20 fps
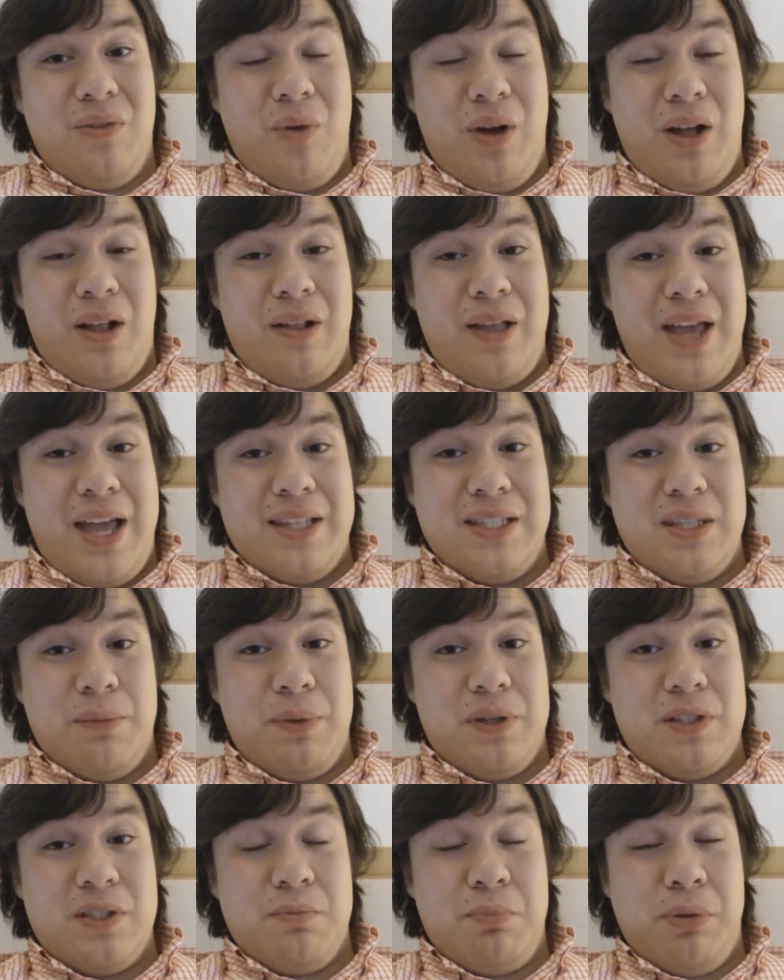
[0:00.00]
well, ends
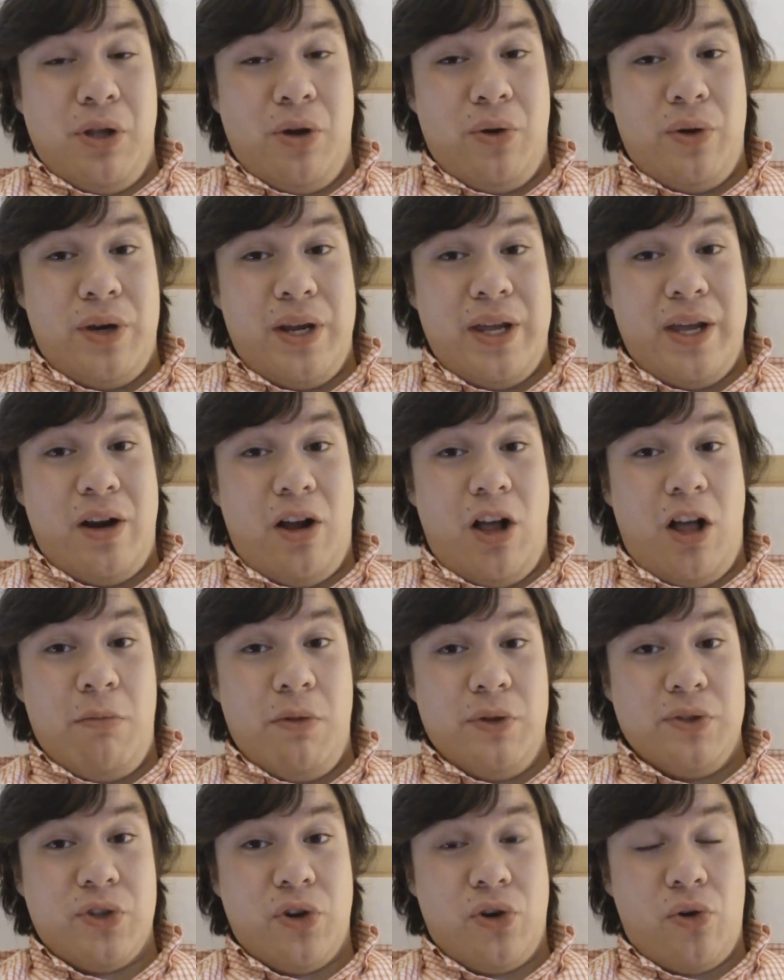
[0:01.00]
up exploding and
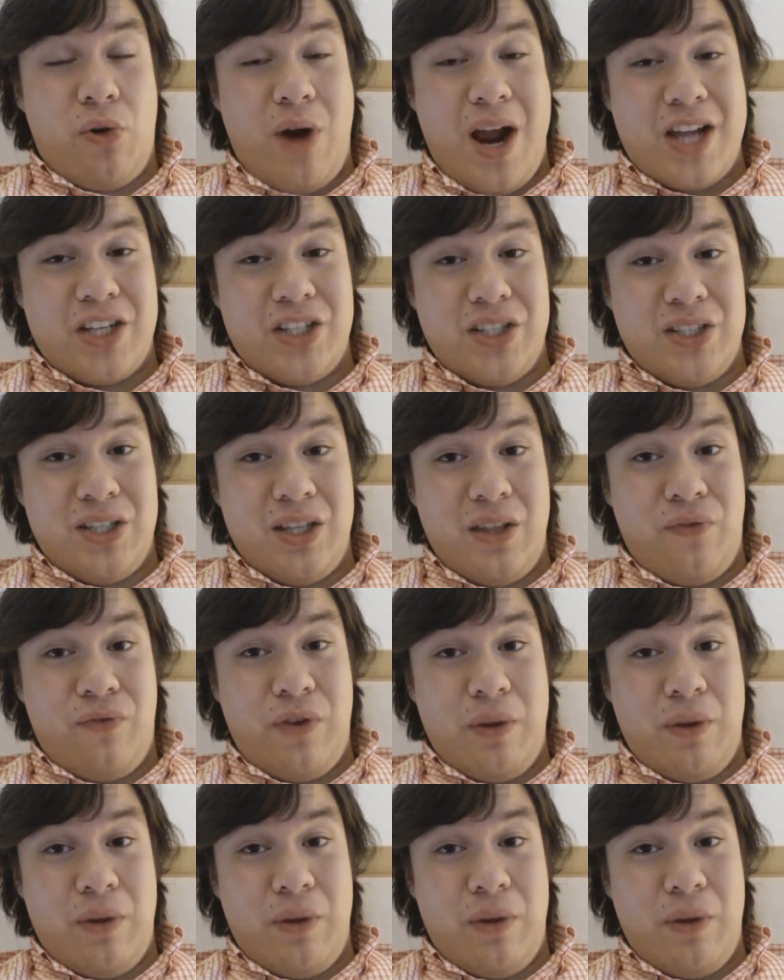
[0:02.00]
almost crashes to the